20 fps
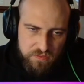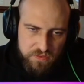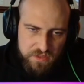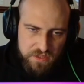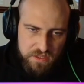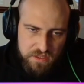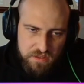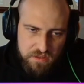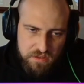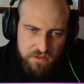
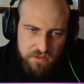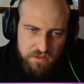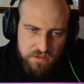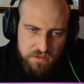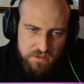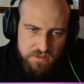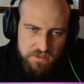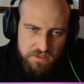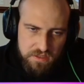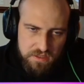
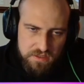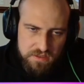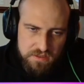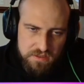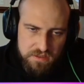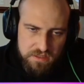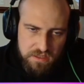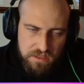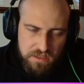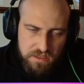Here,
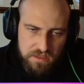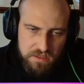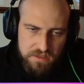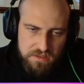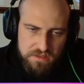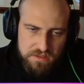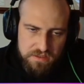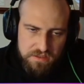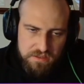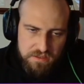takes.
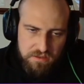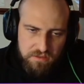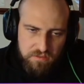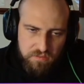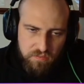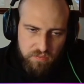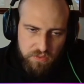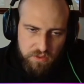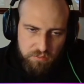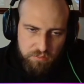
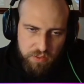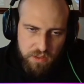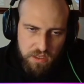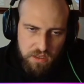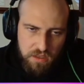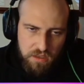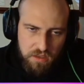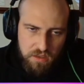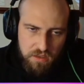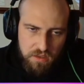The
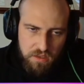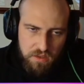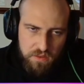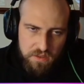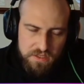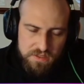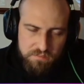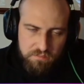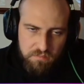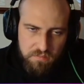pawn.
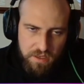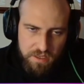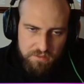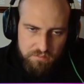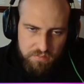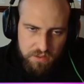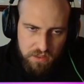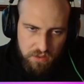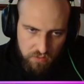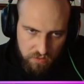This
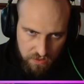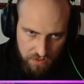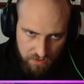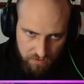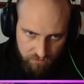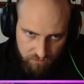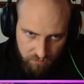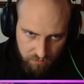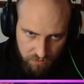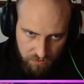might be
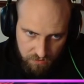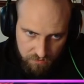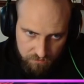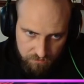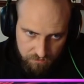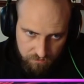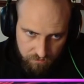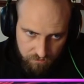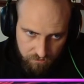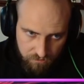okay for me.
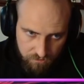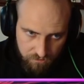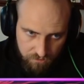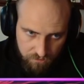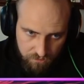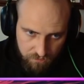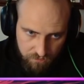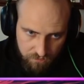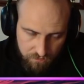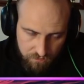
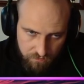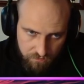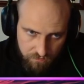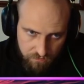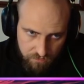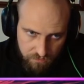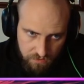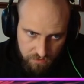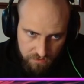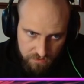
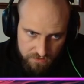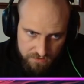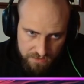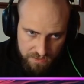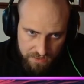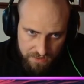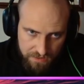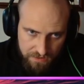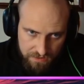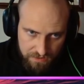Because
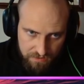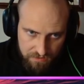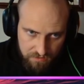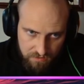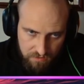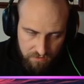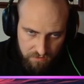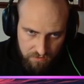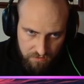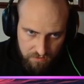I can...